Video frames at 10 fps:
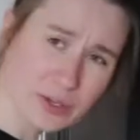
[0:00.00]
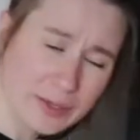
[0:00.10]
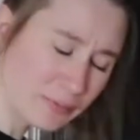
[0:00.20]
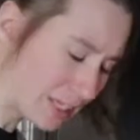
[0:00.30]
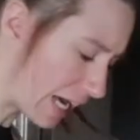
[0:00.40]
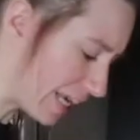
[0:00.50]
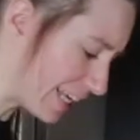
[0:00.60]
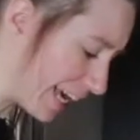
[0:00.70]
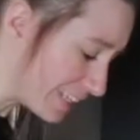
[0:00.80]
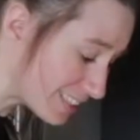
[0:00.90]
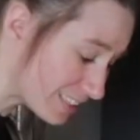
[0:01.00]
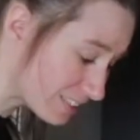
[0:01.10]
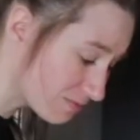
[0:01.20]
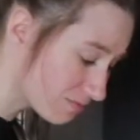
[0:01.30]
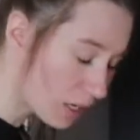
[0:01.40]
so I guess
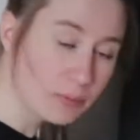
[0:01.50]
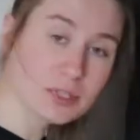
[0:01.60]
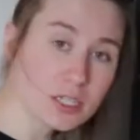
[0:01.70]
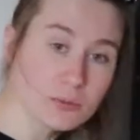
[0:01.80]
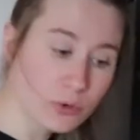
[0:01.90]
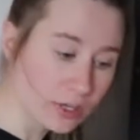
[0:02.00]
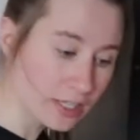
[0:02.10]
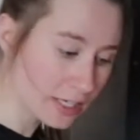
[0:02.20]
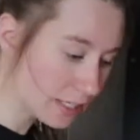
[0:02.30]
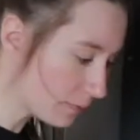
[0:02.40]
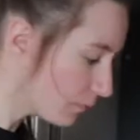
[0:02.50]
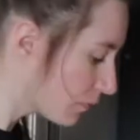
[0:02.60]
I'm done boiling it.